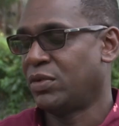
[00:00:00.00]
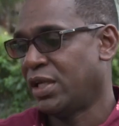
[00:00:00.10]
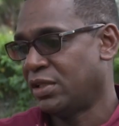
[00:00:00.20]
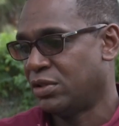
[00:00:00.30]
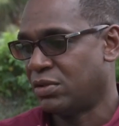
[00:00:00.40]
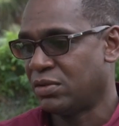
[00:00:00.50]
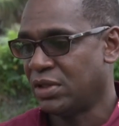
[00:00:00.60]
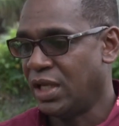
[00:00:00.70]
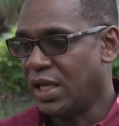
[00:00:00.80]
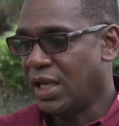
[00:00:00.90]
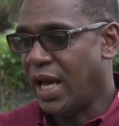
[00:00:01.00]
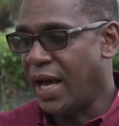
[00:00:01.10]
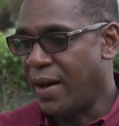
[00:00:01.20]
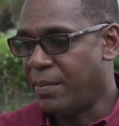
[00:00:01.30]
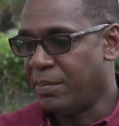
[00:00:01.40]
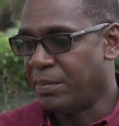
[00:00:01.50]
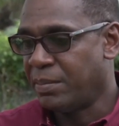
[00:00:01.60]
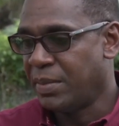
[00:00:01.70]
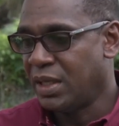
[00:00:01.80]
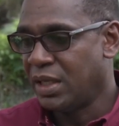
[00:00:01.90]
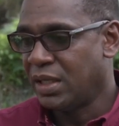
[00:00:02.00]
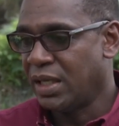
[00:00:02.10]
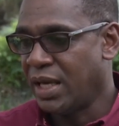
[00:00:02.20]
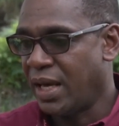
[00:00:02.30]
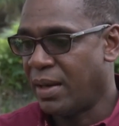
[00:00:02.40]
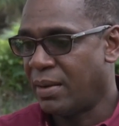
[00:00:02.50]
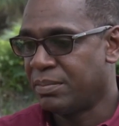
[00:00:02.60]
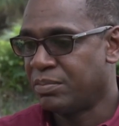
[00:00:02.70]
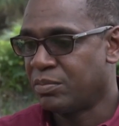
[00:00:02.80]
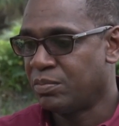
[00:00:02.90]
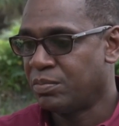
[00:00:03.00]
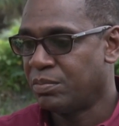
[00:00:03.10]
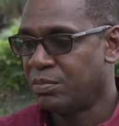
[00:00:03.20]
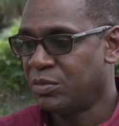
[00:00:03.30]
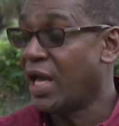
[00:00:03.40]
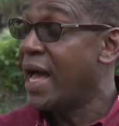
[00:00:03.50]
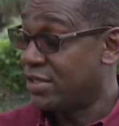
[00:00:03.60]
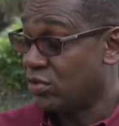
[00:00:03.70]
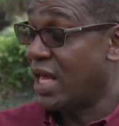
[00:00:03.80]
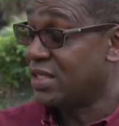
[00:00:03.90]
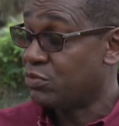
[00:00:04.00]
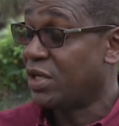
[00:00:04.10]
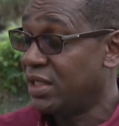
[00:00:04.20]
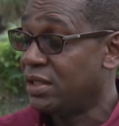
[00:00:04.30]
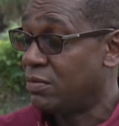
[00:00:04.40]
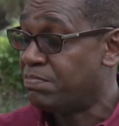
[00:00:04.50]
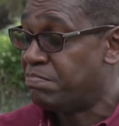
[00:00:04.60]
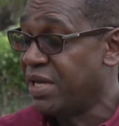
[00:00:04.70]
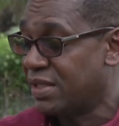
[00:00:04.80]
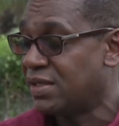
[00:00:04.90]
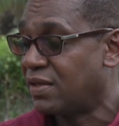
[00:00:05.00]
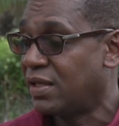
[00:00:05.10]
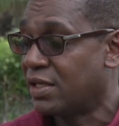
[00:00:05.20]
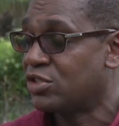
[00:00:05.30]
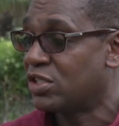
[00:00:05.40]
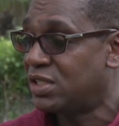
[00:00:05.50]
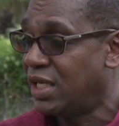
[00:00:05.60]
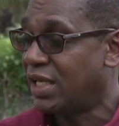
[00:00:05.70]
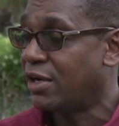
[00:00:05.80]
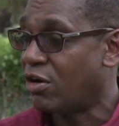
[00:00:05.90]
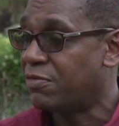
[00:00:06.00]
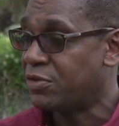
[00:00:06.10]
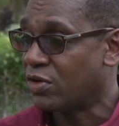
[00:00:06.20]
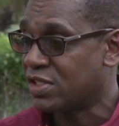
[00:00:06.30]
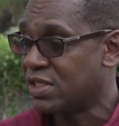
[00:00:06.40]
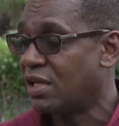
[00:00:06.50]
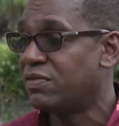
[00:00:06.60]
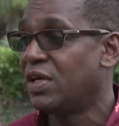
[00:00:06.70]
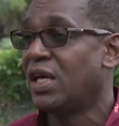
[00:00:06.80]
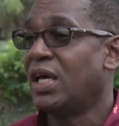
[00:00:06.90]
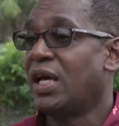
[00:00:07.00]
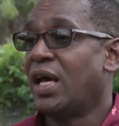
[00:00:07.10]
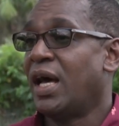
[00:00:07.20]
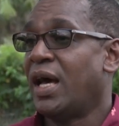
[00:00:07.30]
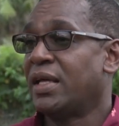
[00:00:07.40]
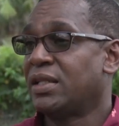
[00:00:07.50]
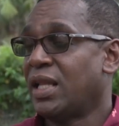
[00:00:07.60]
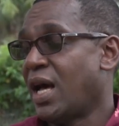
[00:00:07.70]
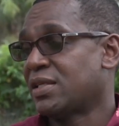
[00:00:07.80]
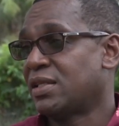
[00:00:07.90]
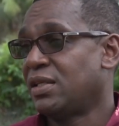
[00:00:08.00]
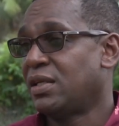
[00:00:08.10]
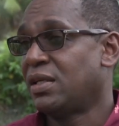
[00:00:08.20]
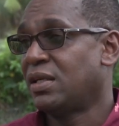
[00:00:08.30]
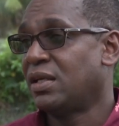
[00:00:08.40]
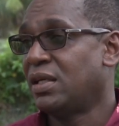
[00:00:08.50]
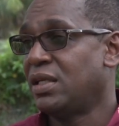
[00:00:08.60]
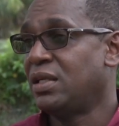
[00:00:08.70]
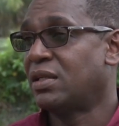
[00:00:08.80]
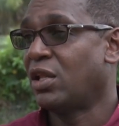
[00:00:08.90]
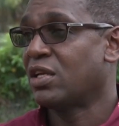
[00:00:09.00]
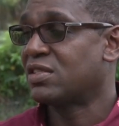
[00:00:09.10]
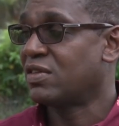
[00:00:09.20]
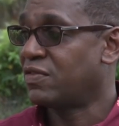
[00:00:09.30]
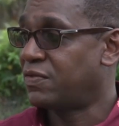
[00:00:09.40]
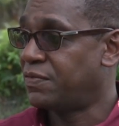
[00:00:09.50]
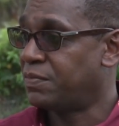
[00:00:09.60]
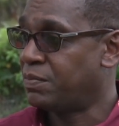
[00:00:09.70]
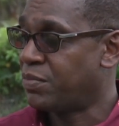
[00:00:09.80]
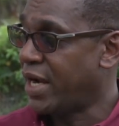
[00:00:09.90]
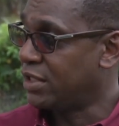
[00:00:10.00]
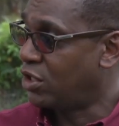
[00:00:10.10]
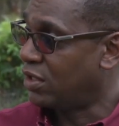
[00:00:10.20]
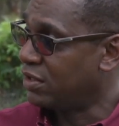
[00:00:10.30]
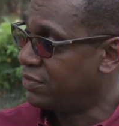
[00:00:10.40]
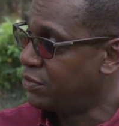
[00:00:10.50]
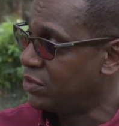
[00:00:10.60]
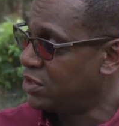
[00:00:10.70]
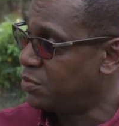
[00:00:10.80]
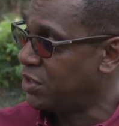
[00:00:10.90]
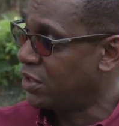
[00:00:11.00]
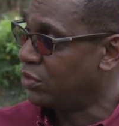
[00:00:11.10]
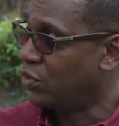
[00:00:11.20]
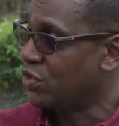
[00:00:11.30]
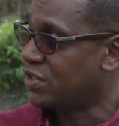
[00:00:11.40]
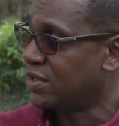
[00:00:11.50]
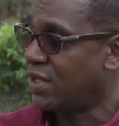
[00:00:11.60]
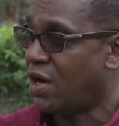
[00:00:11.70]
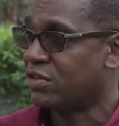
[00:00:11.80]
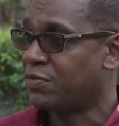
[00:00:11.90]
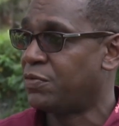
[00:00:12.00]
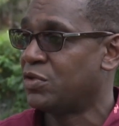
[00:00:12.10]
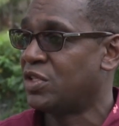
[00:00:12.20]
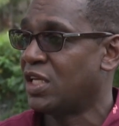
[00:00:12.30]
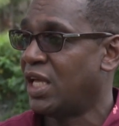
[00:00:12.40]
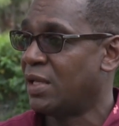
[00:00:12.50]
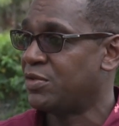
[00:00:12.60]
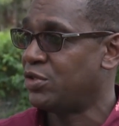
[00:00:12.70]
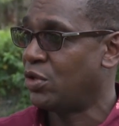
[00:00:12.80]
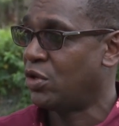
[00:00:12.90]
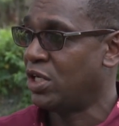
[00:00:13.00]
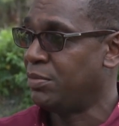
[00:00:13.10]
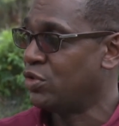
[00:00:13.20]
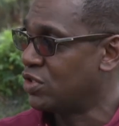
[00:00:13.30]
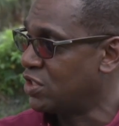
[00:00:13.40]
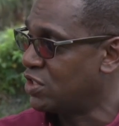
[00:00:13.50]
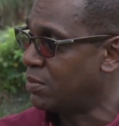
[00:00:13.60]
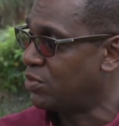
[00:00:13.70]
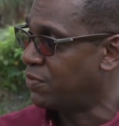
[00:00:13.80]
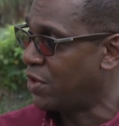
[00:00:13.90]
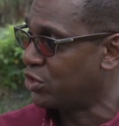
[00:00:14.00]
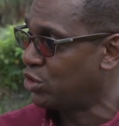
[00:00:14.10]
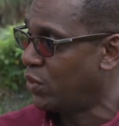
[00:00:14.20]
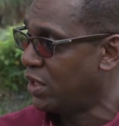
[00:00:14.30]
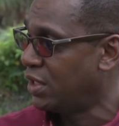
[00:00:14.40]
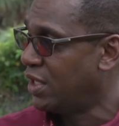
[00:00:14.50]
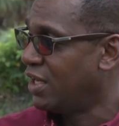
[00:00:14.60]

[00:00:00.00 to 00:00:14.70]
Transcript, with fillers: well, you know, um, um, yeah, and so that's really the basic thing. Just take care of yourself, and lastly, eat lots of bright colored foods because those are the foods that helps your immune system to function well.